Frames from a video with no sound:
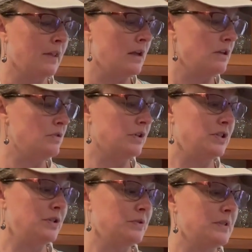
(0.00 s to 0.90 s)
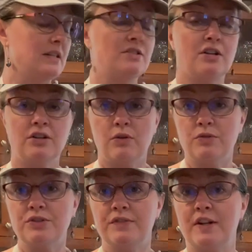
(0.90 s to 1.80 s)
You can use a starter
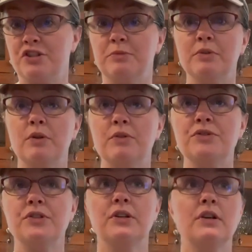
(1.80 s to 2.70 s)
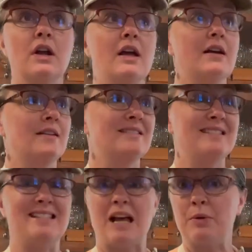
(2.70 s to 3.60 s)
culture, a vegetable culture,
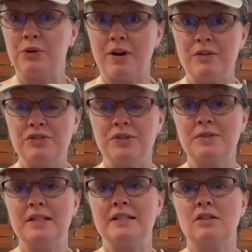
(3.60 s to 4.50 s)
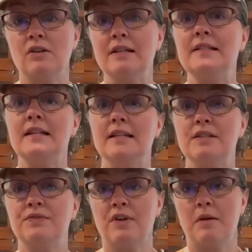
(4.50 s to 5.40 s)
sauerkraut juice, as long as it is
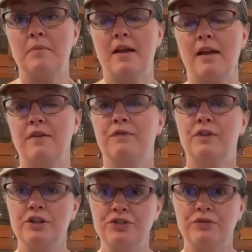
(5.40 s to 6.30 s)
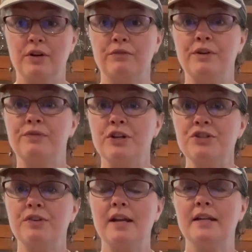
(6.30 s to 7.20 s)
from a
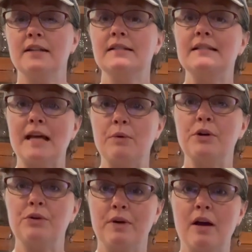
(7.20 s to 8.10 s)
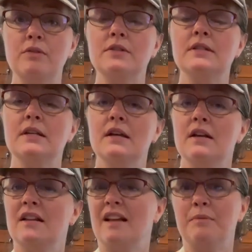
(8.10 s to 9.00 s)
refrigerated sauerkraut,
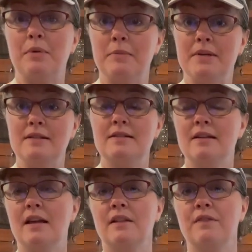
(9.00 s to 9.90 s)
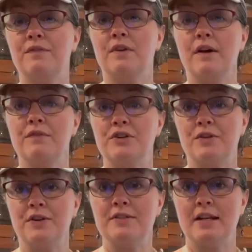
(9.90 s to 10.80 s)
like Bubby's in the
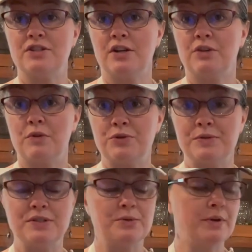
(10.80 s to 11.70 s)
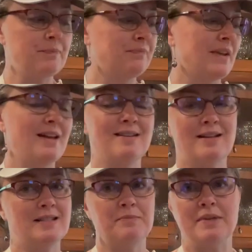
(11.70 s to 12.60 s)
refrigerator section of your grocery store,
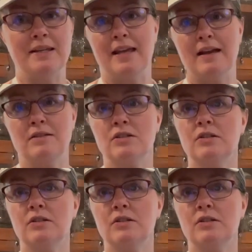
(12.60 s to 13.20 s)
not something canned